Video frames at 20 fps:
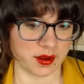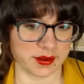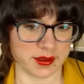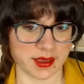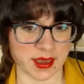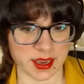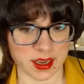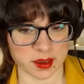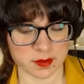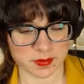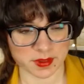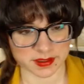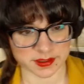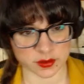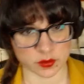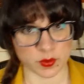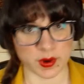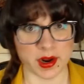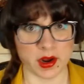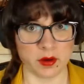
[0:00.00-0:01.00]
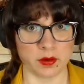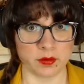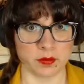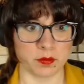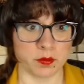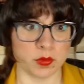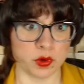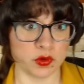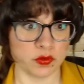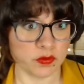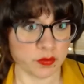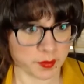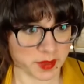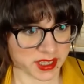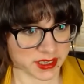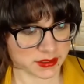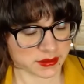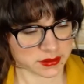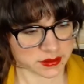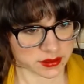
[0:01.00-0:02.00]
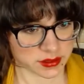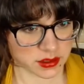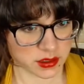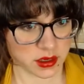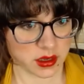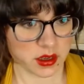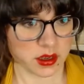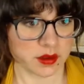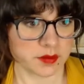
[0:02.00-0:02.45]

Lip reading: a game that's around movement.